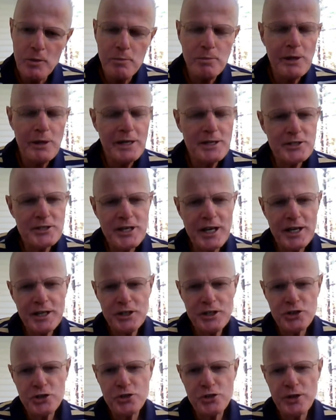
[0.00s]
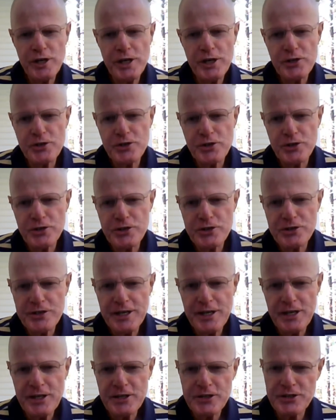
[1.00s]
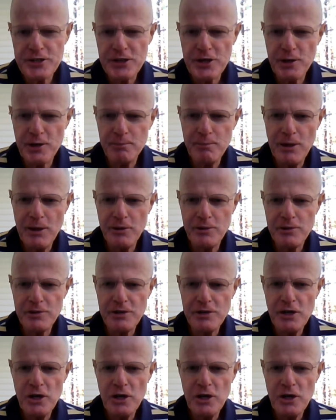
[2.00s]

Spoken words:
brings out his treasures, things that are both